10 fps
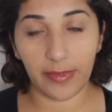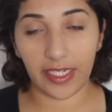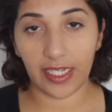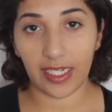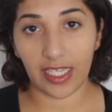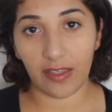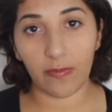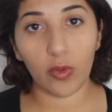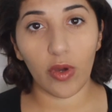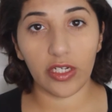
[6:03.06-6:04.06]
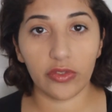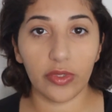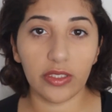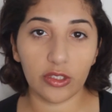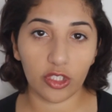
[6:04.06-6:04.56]
meaning like if you want
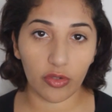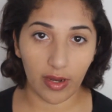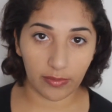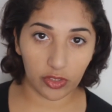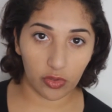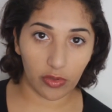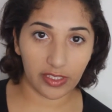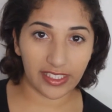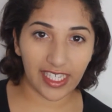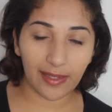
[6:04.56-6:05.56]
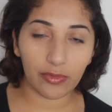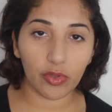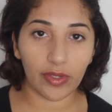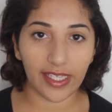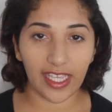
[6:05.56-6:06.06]
to do Instagram stories, keep
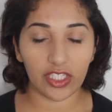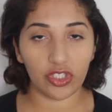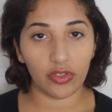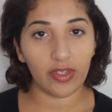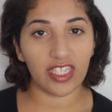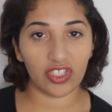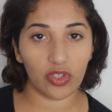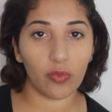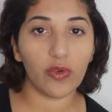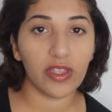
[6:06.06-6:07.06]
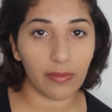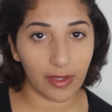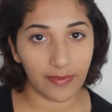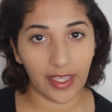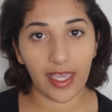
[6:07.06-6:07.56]
doing it until you get to the rhythm
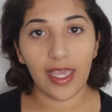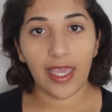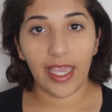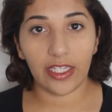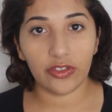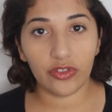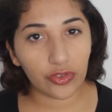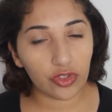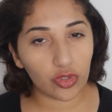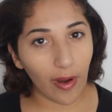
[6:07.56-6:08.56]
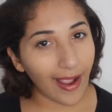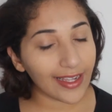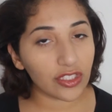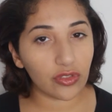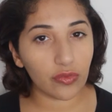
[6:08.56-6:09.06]
of it. And
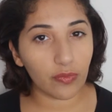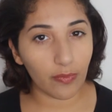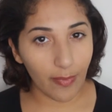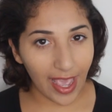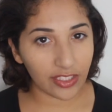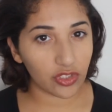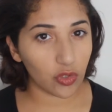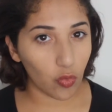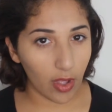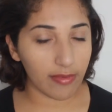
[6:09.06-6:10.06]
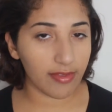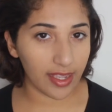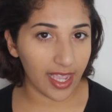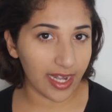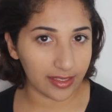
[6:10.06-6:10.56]
try to master one
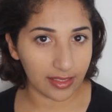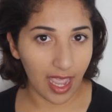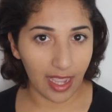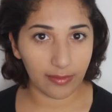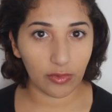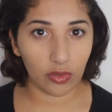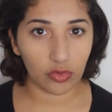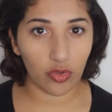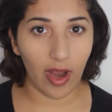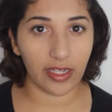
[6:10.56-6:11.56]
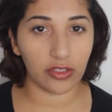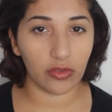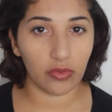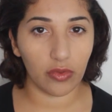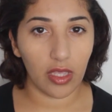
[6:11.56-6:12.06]
thing at a time. Don't try
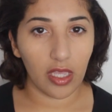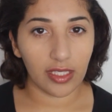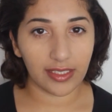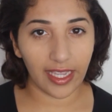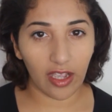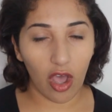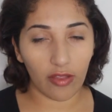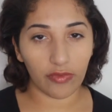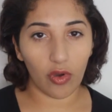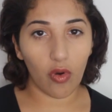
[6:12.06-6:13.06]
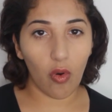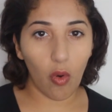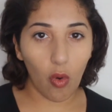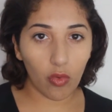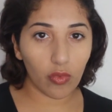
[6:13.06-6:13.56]
to take on the
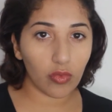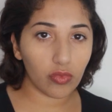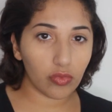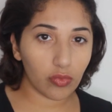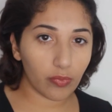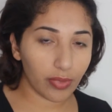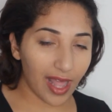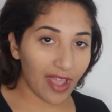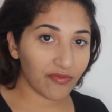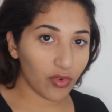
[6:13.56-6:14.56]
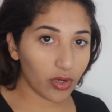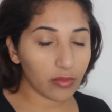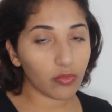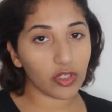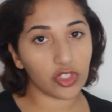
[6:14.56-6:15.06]
whole
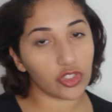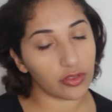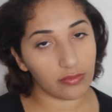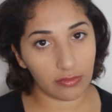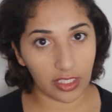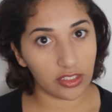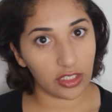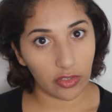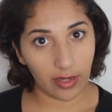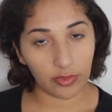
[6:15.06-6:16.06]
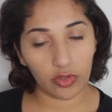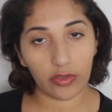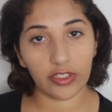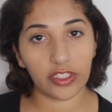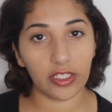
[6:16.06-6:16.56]
platform, which Instagram
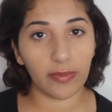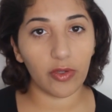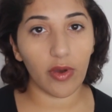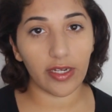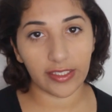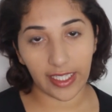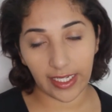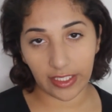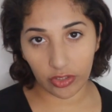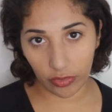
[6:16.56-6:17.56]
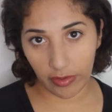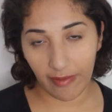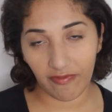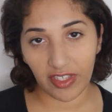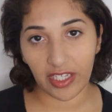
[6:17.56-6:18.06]
stories could be one, and then
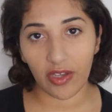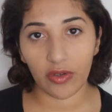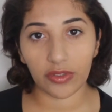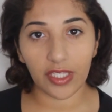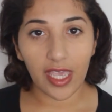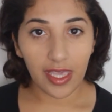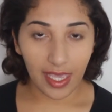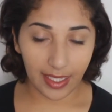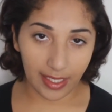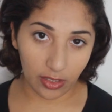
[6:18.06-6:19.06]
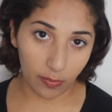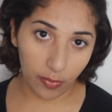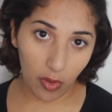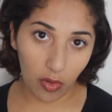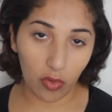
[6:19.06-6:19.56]
Instagram videos, and then the
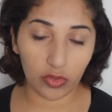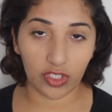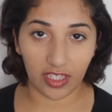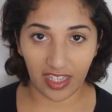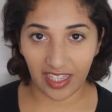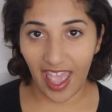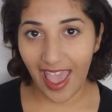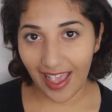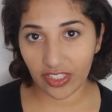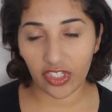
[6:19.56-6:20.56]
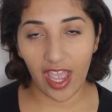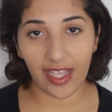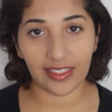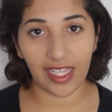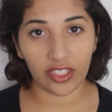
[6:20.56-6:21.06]
posts, and then the
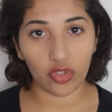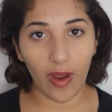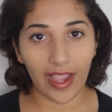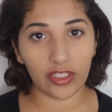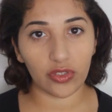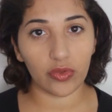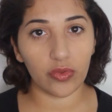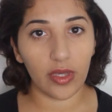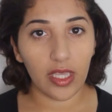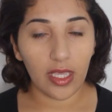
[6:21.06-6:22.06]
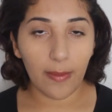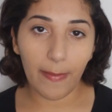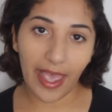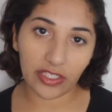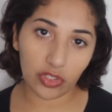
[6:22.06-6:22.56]
hashtags. Like, try to
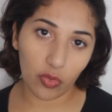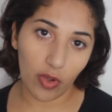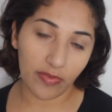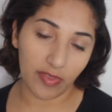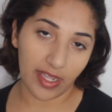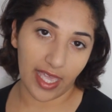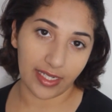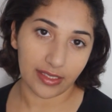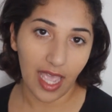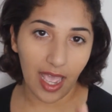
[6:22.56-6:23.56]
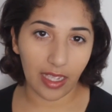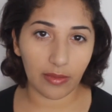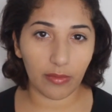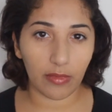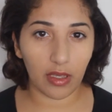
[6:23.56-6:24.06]
master one thing at a
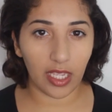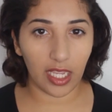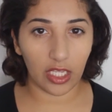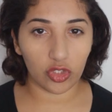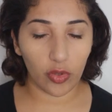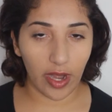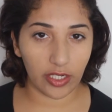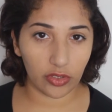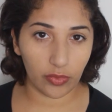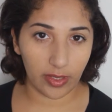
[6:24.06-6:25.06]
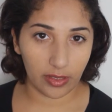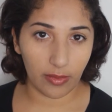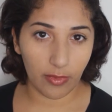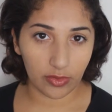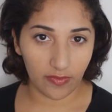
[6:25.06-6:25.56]
time and try to do it the
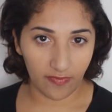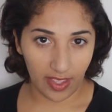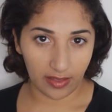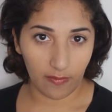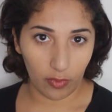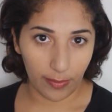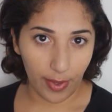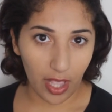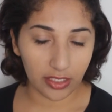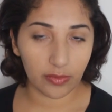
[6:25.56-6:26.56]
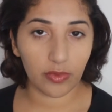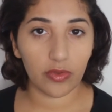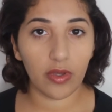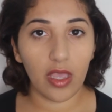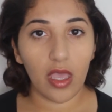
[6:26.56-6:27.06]
most effective way possible.